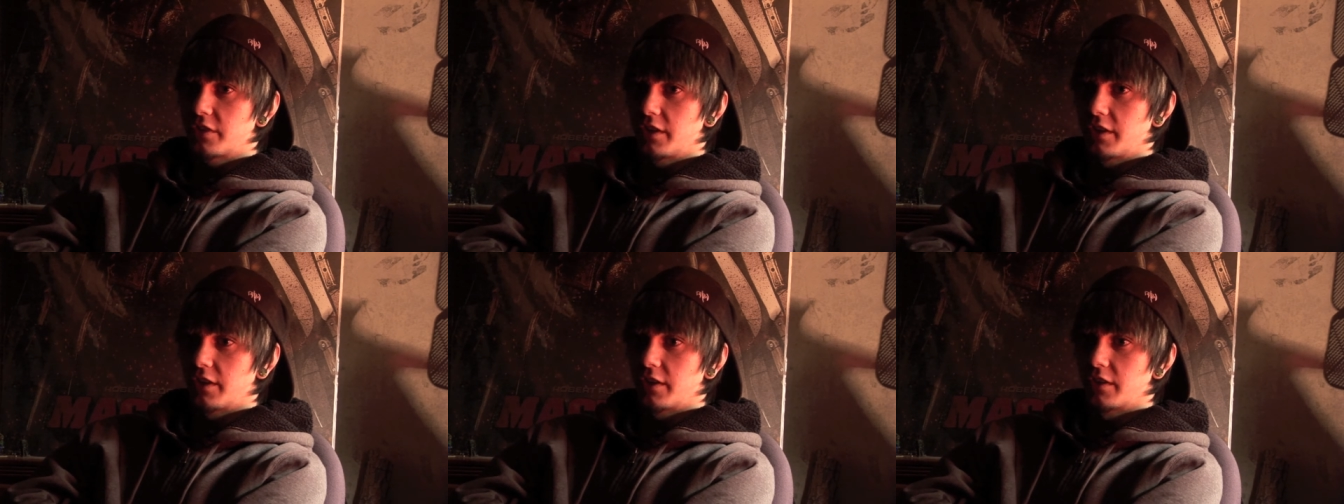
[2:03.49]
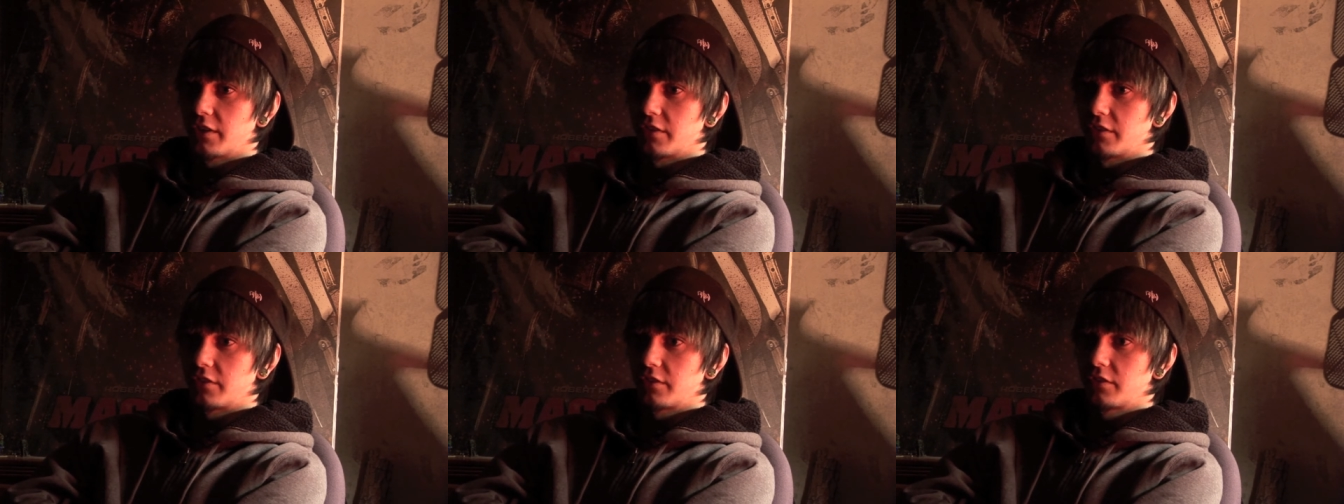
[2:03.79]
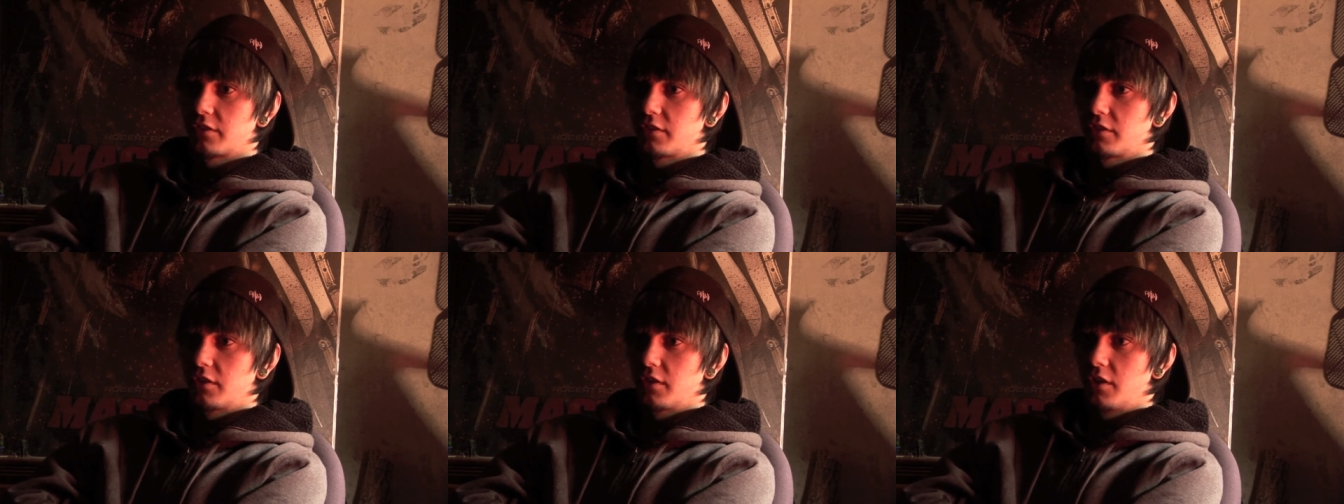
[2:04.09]
and
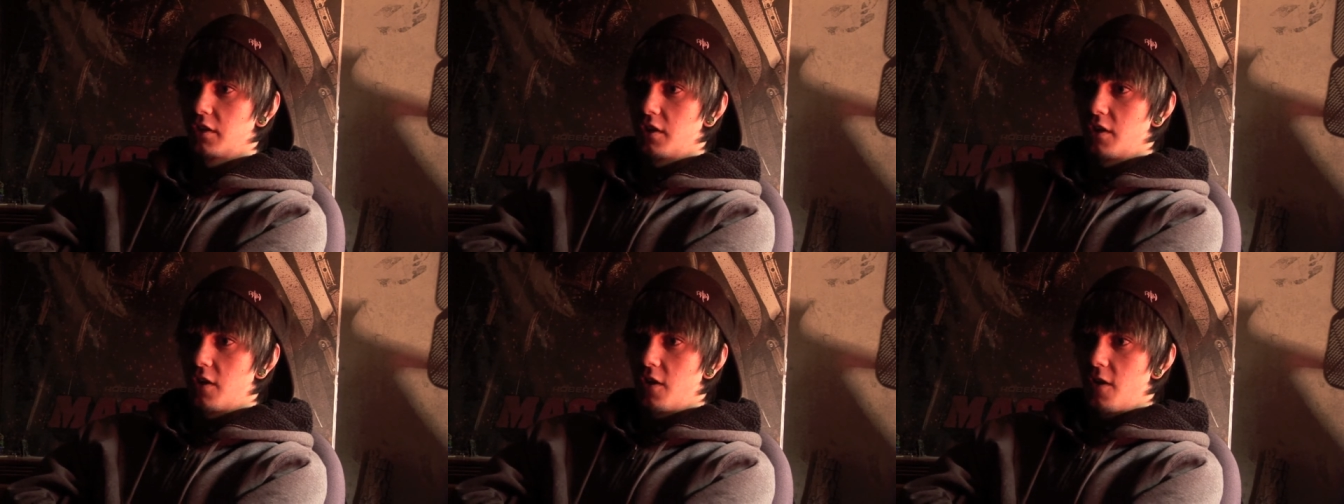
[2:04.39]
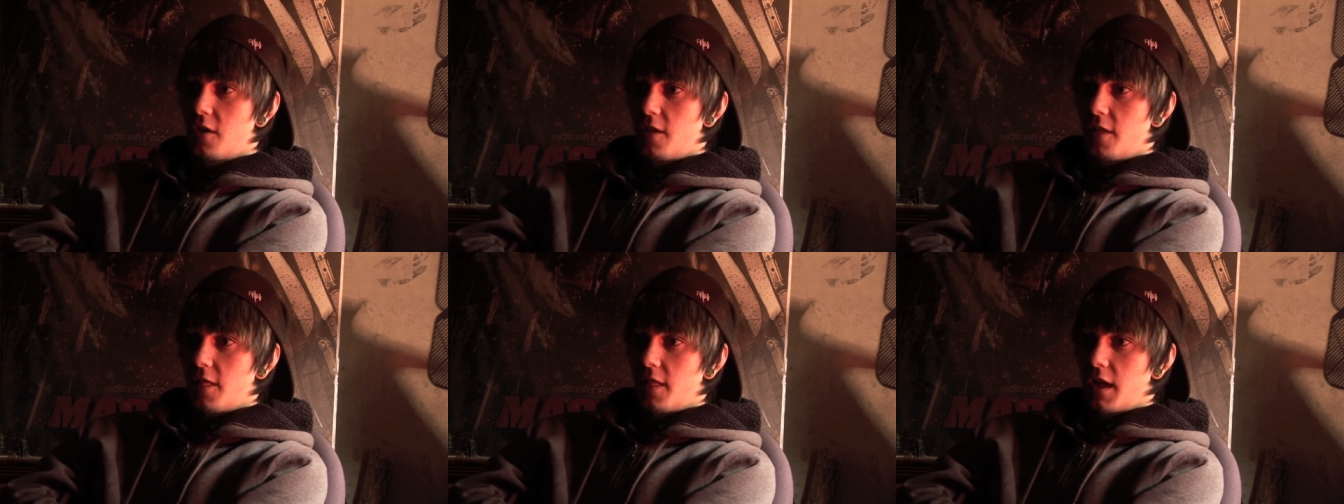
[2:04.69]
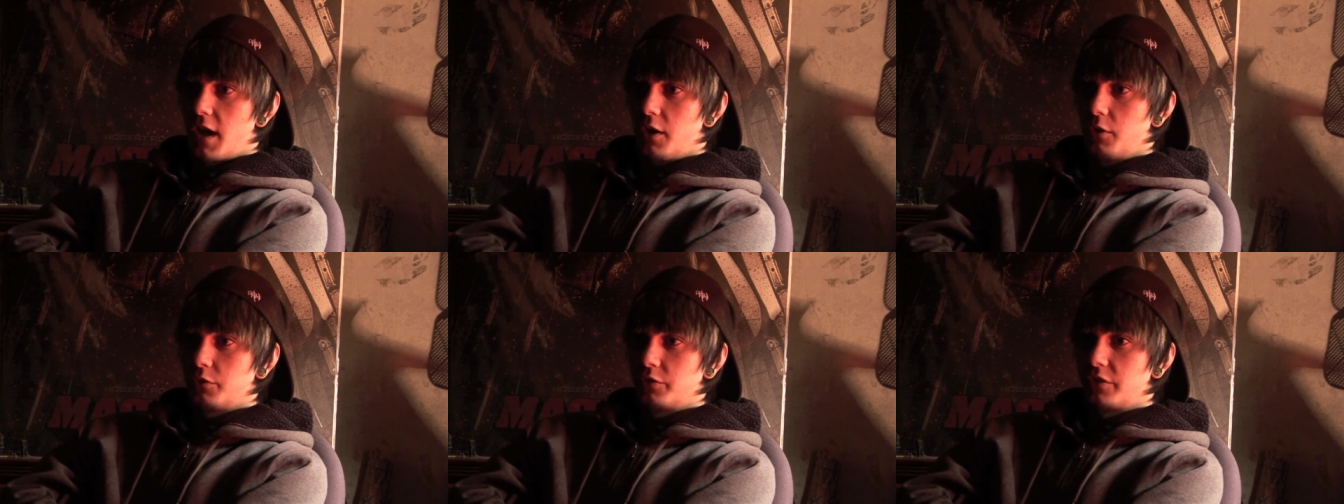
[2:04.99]

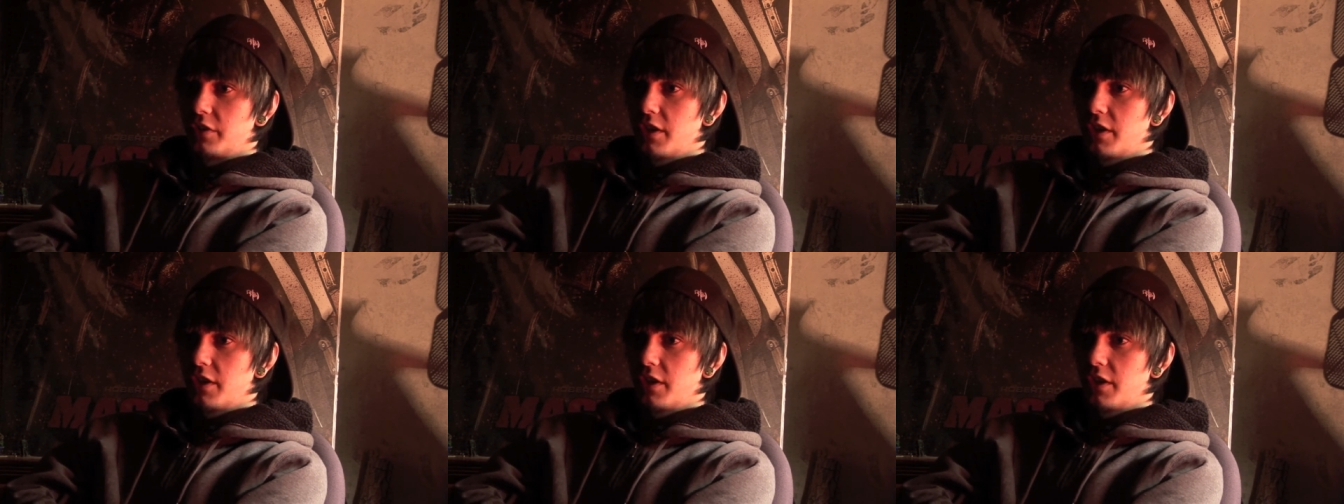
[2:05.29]
I was